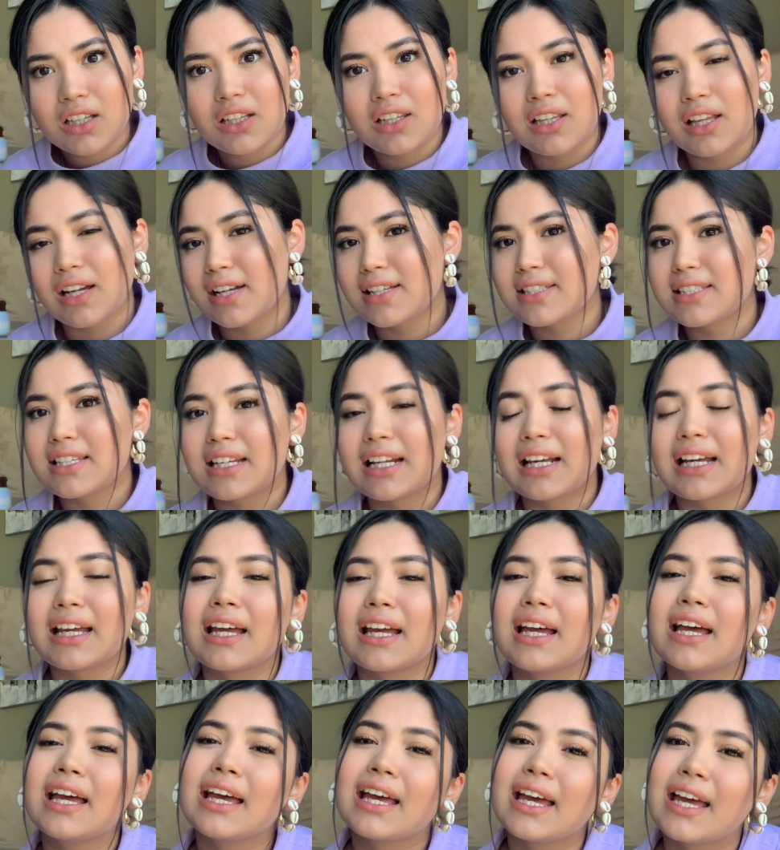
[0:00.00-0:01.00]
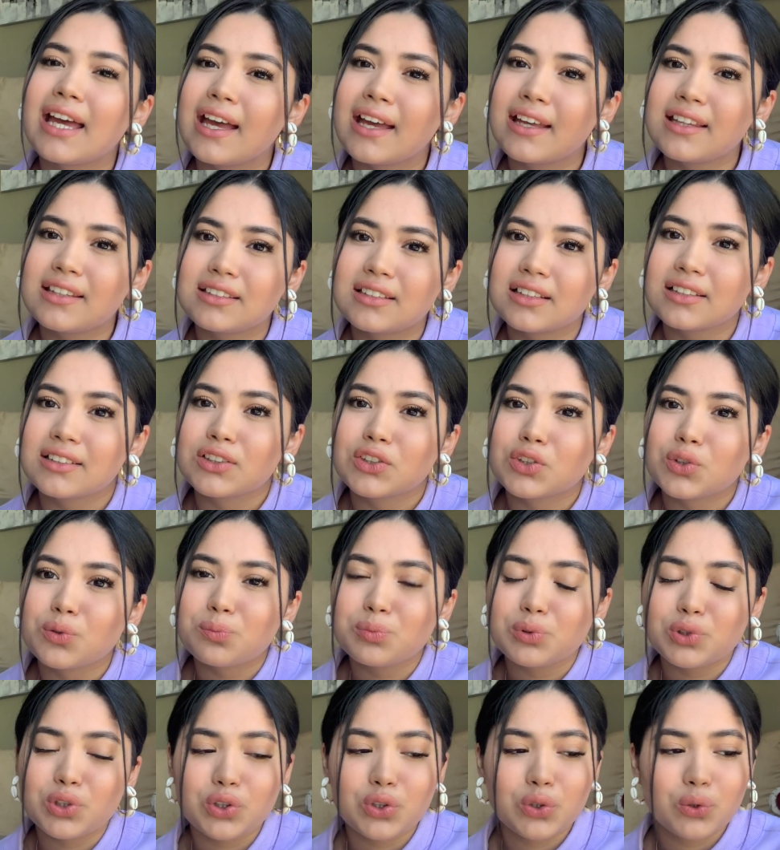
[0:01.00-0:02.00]
like I said, I hate the little
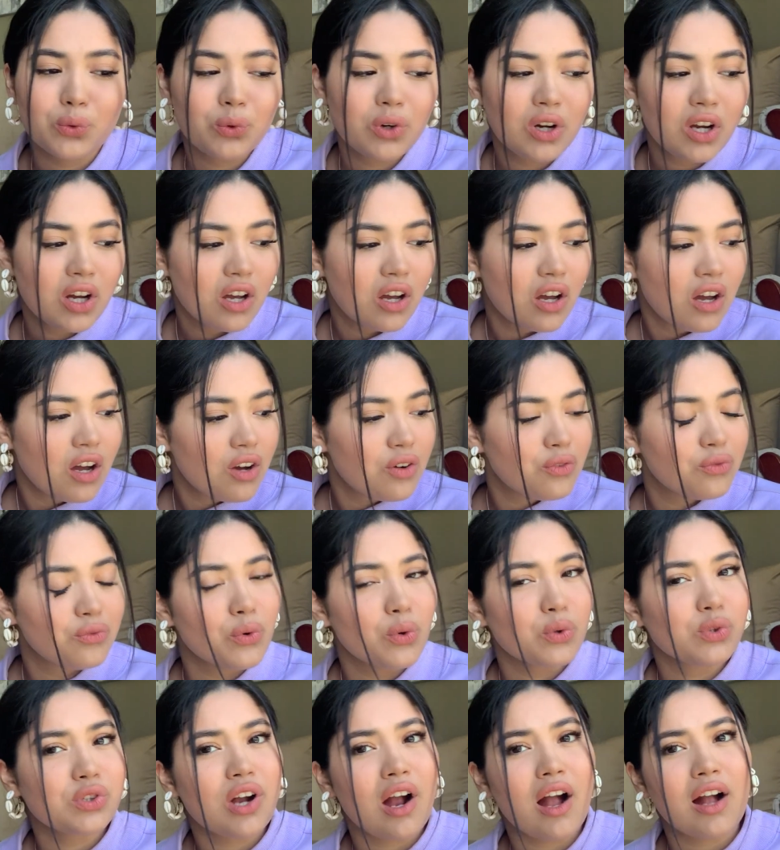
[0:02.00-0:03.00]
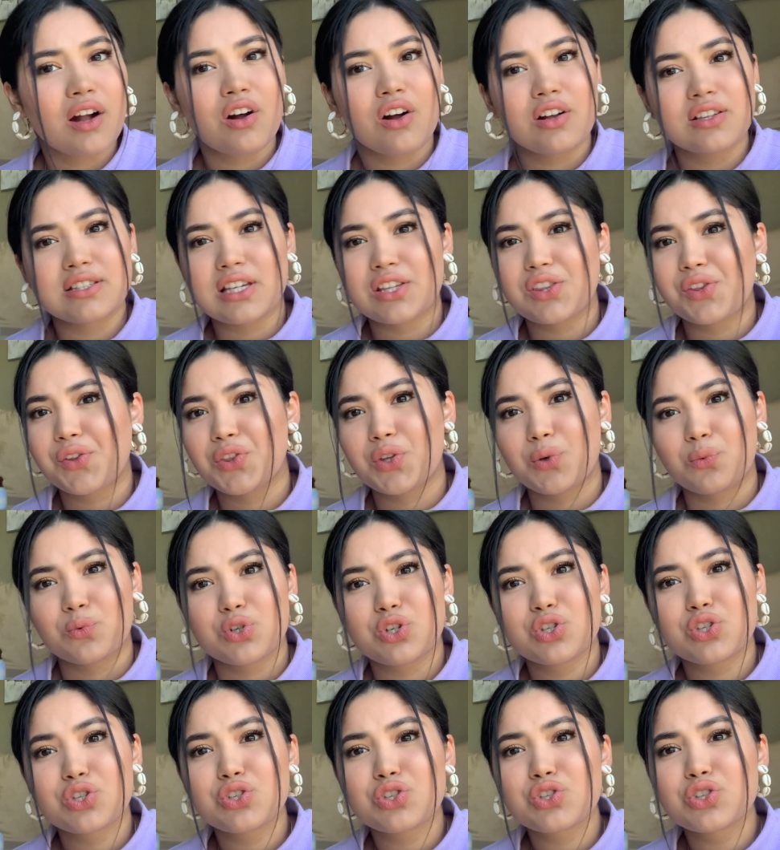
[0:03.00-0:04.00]
blue folder icons. I thought they were
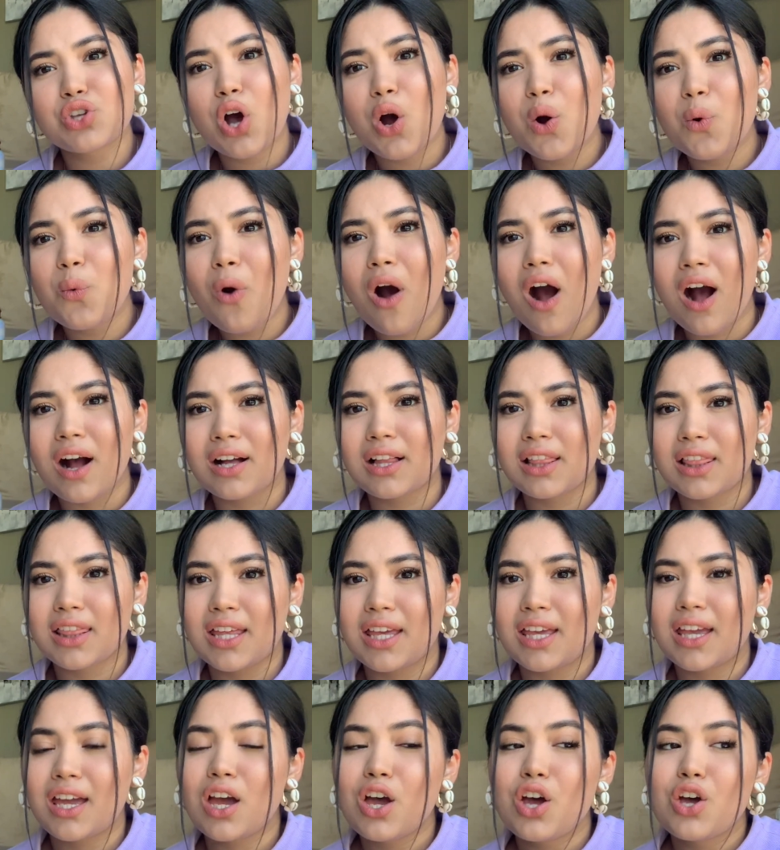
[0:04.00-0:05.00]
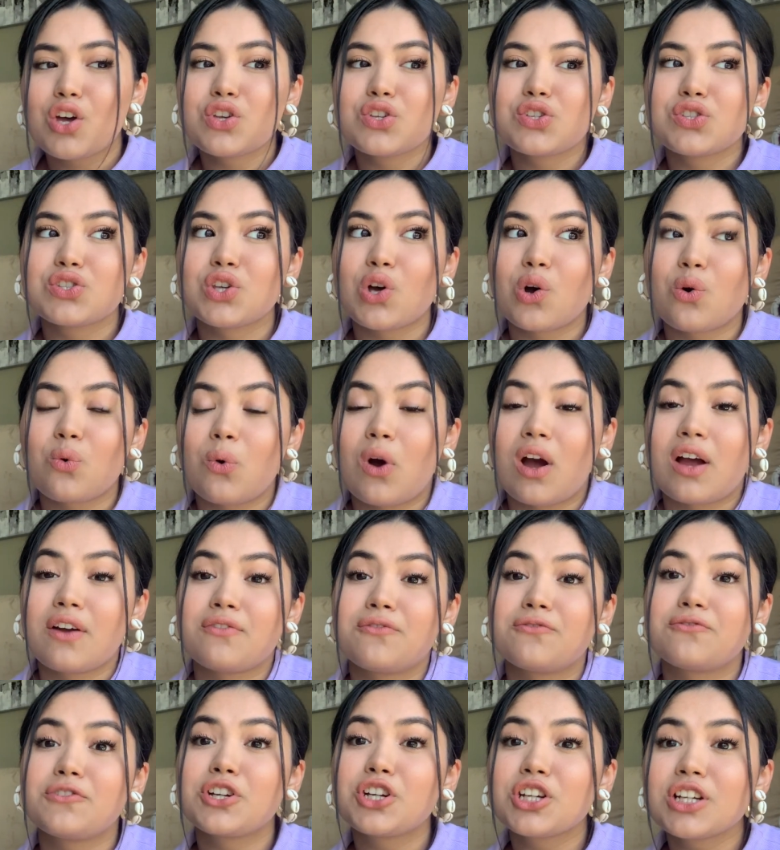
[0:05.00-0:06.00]
so ugly. So I
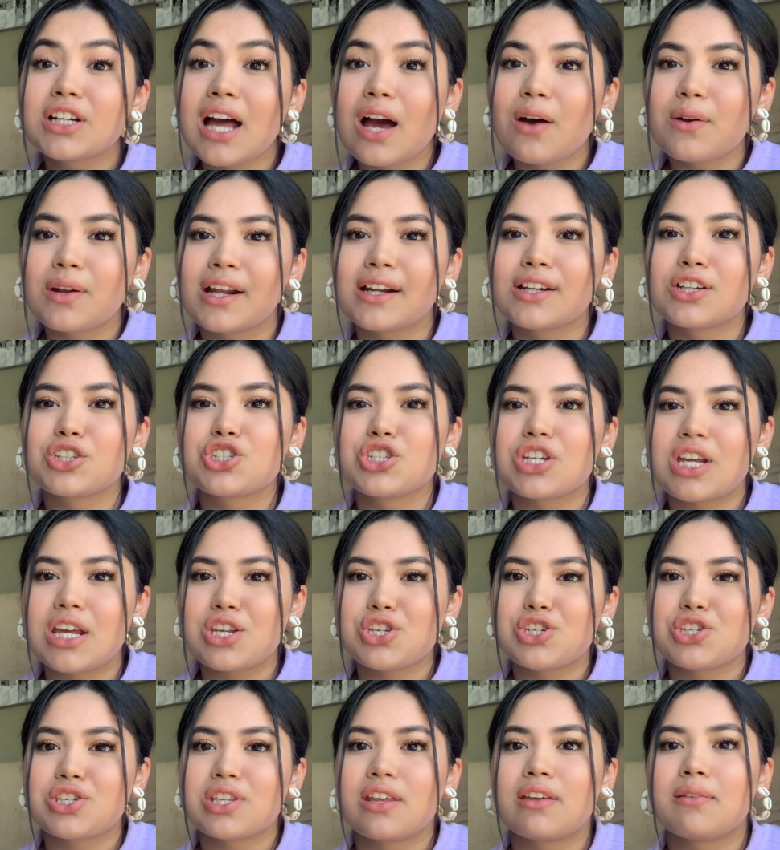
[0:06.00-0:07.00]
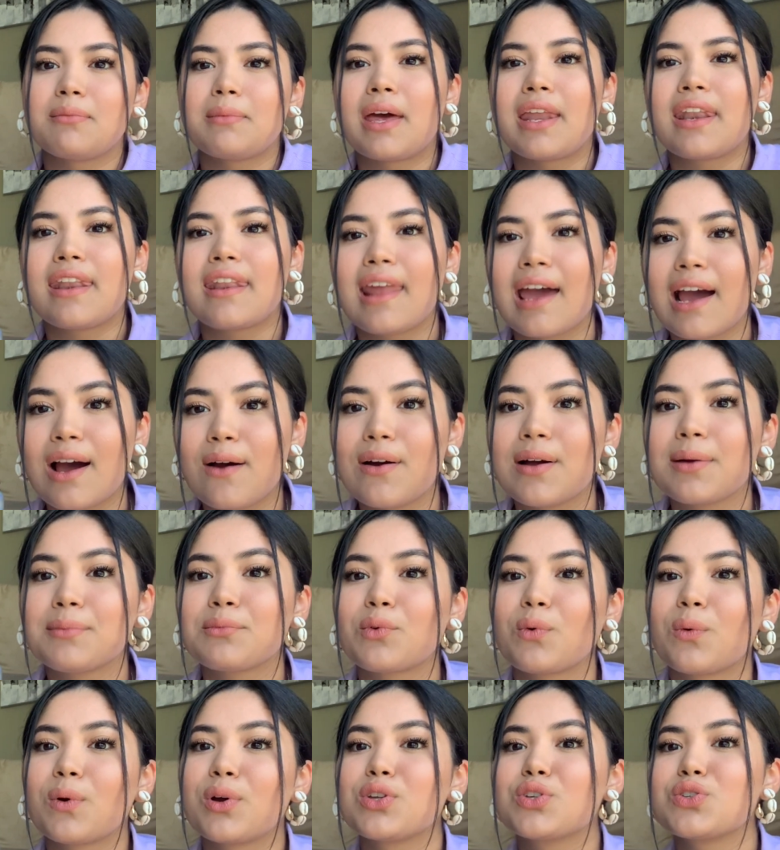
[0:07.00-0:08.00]
figured out how to change them, and now I'm
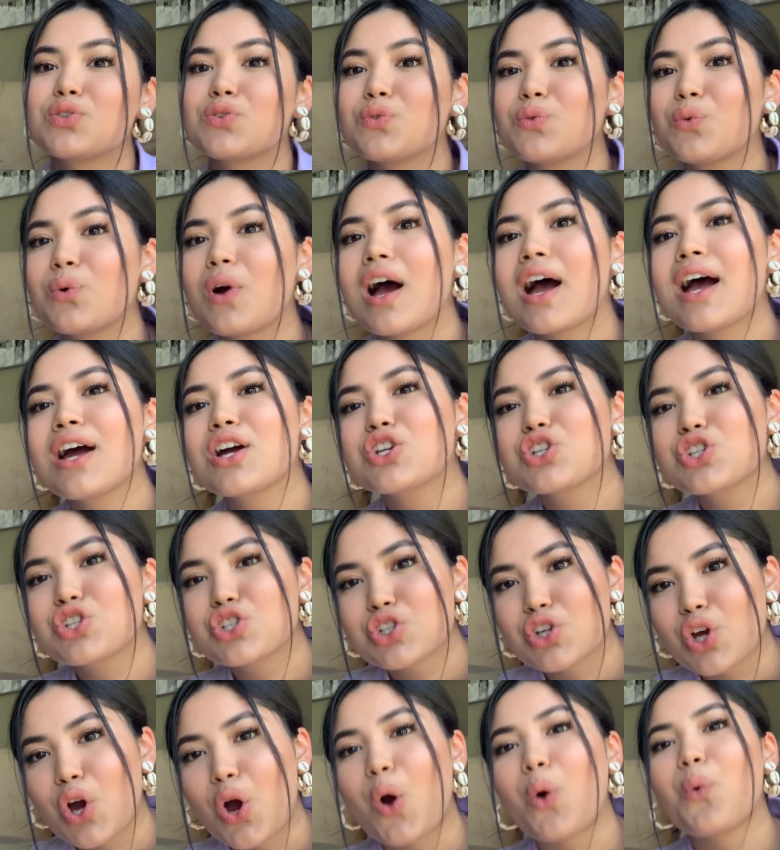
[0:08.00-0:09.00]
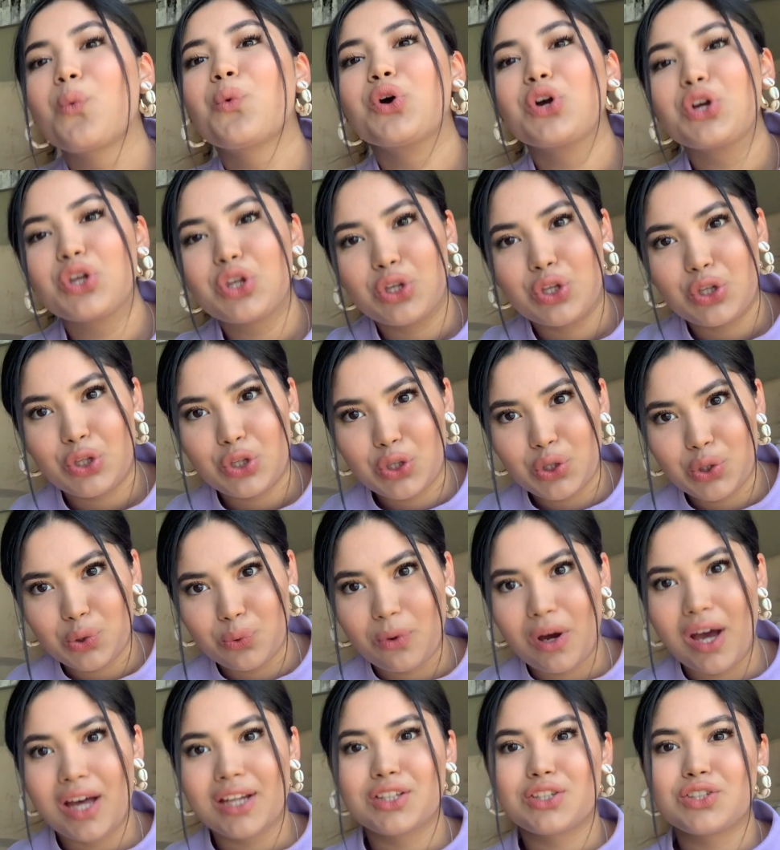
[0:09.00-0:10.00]
going to show you
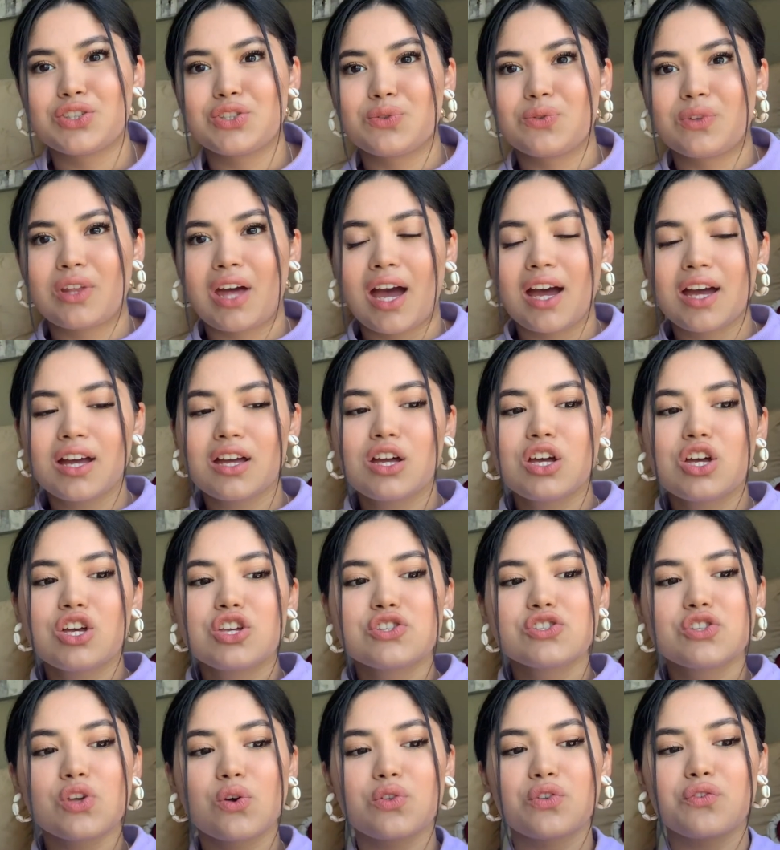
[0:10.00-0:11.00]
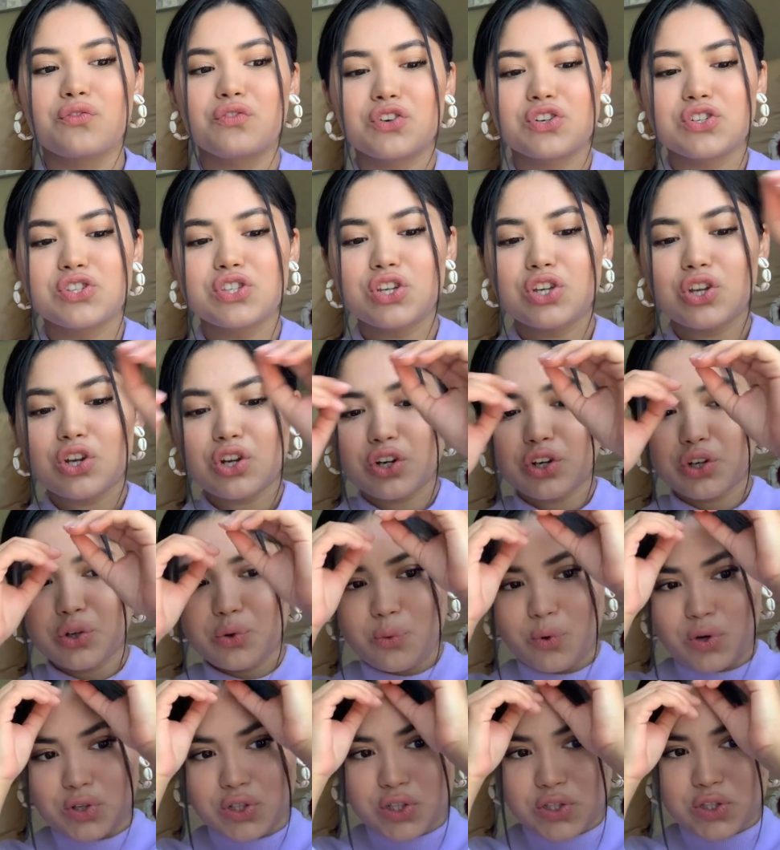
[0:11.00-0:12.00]
how to do that. So the first thing you're gonna wanna